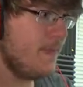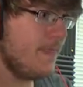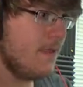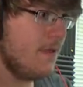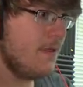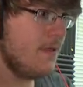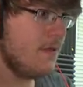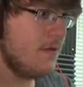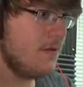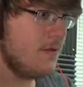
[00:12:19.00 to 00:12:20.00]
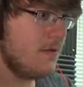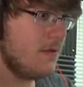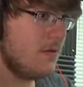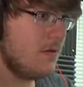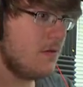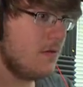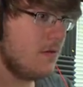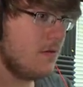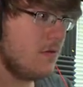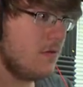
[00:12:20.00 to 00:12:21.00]

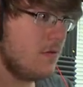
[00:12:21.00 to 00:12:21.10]
No one is speaking in this clip.